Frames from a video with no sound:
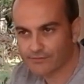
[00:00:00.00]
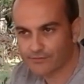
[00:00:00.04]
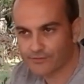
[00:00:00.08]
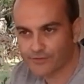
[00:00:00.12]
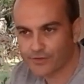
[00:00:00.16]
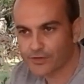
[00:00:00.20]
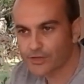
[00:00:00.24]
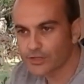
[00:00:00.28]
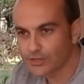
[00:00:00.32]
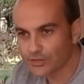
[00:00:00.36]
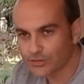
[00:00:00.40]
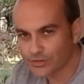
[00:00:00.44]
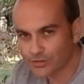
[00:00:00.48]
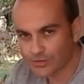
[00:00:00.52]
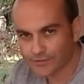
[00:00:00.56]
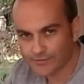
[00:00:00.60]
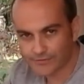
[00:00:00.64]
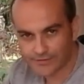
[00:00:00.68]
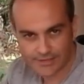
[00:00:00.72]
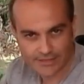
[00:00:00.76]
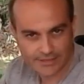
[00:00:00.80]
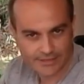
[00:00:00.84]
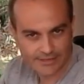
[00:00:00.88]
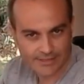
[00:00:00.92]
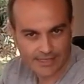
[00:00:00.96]
version
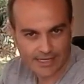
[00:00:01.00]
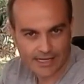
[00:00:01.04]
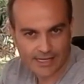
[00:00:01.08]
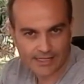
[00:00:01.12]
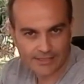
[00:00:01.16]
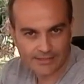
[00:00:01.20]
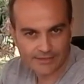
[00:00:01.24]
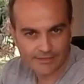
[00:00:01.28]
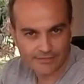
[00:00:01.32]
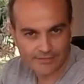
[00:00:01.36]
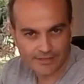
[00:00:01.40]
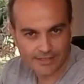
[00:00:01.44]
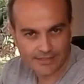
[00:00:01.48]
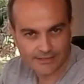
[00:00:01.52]
of this kind of